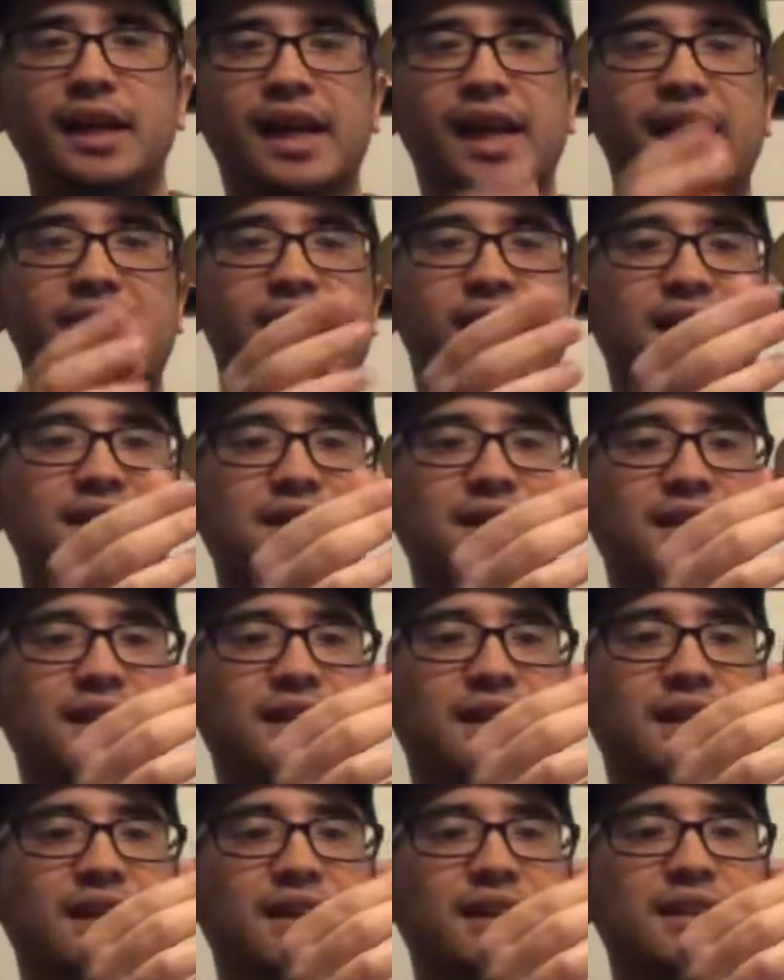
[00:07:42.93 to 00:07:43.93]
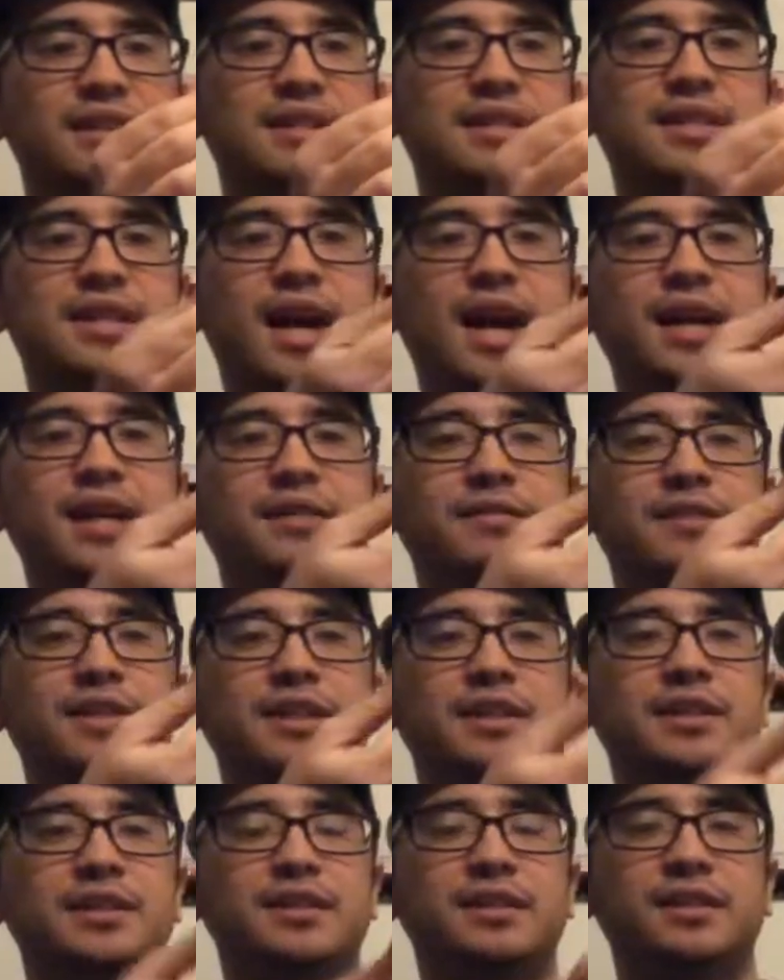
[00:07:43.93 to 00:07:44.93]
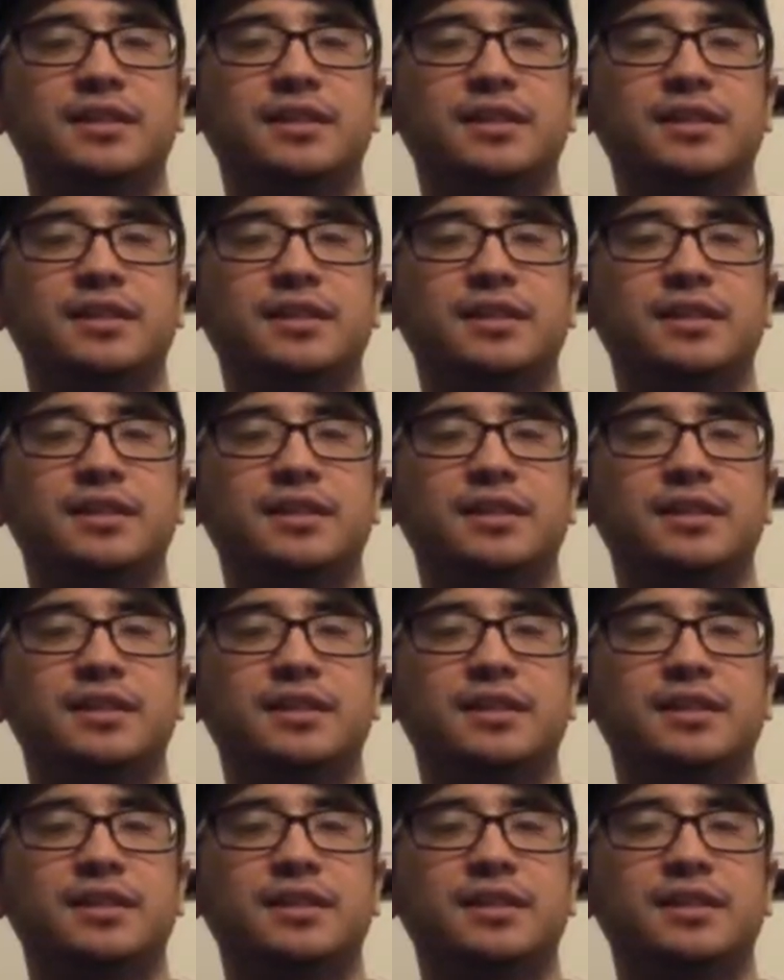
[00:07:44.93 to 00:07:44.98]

And inside of it